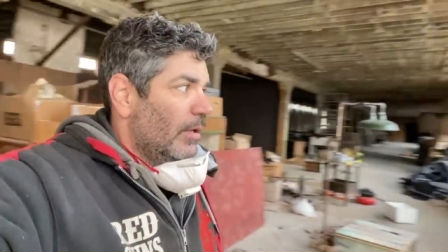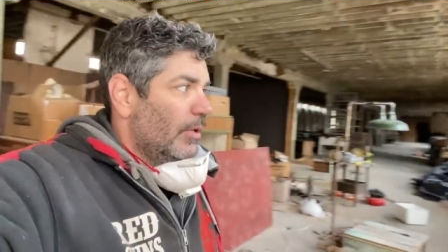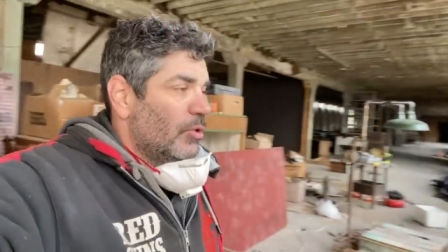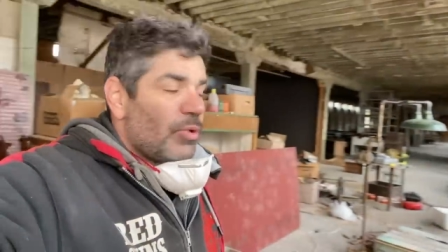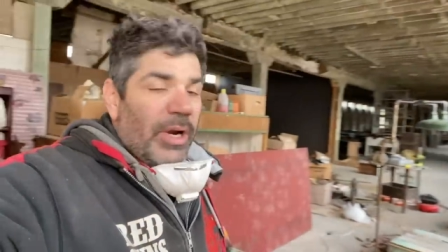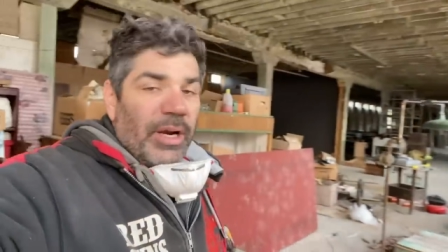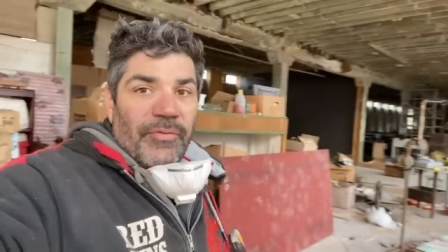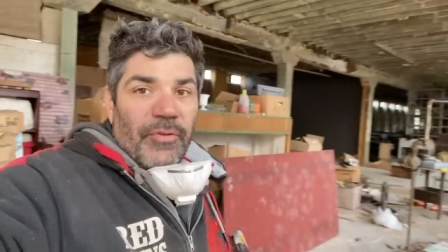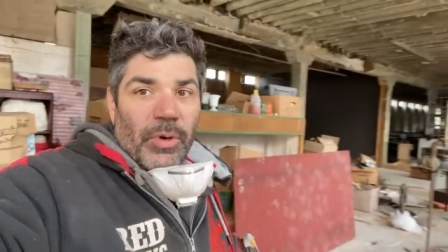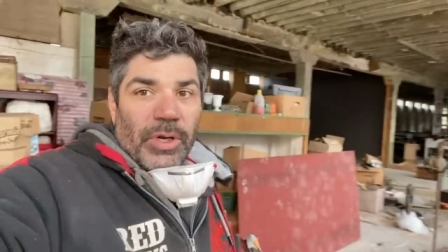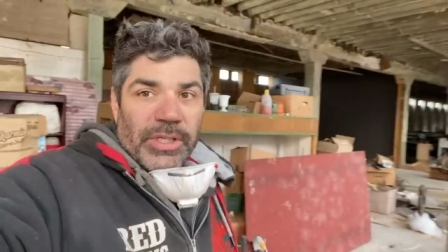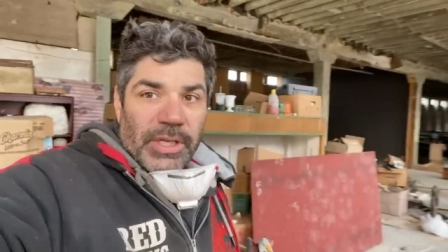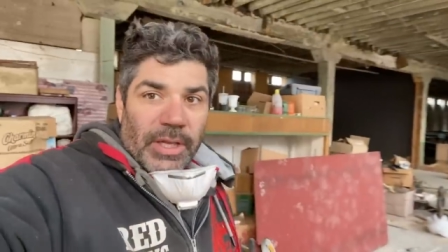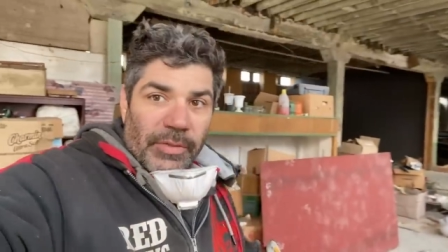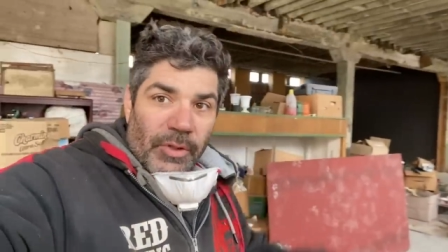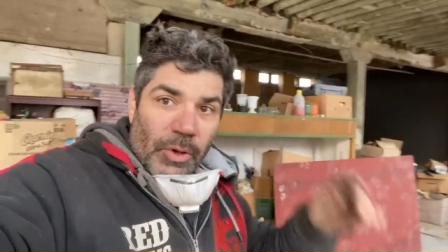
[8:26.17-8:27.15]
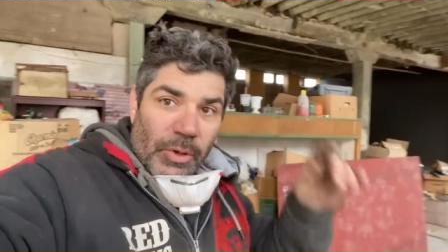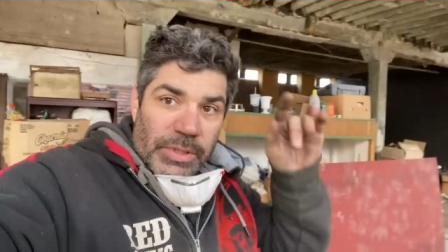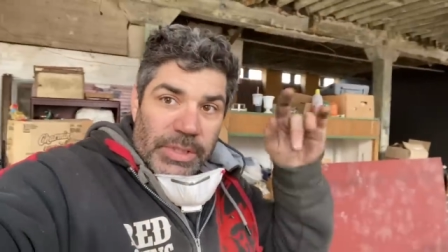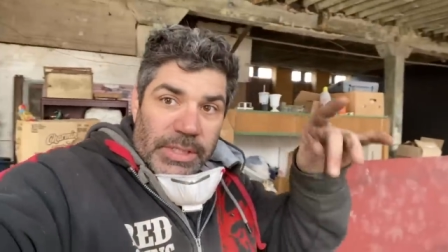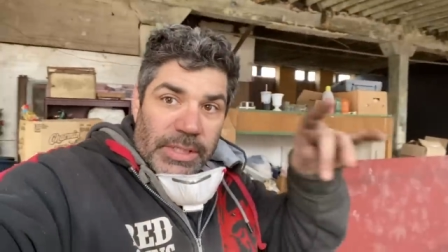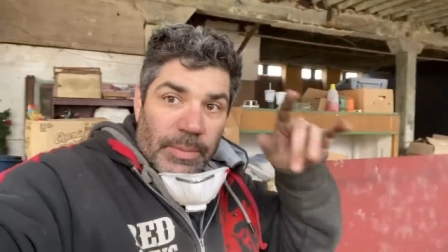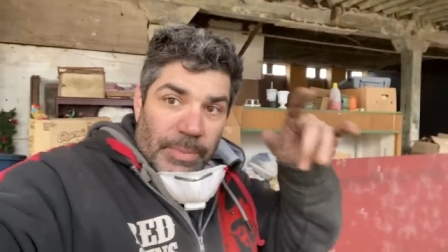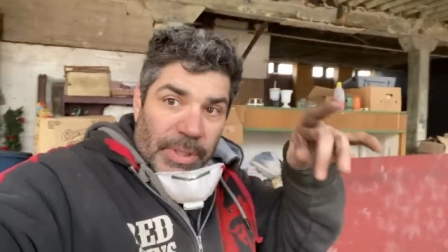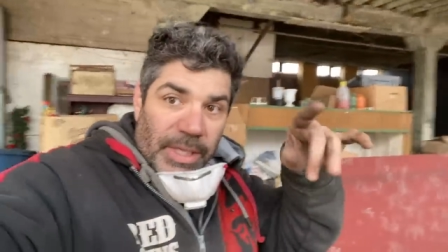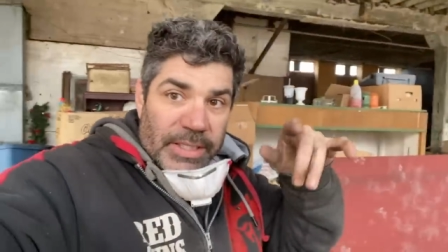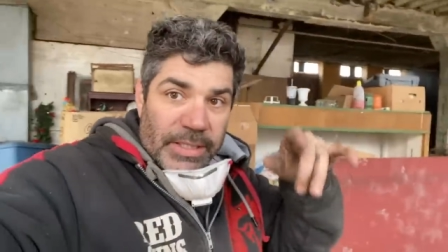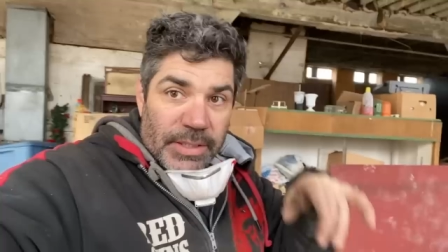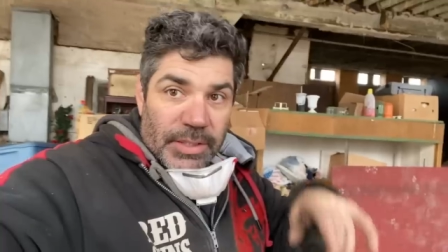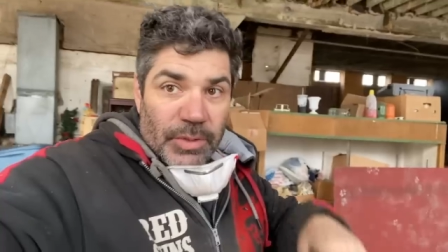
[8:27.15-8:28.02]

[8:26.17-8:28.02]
try to focus on those as the places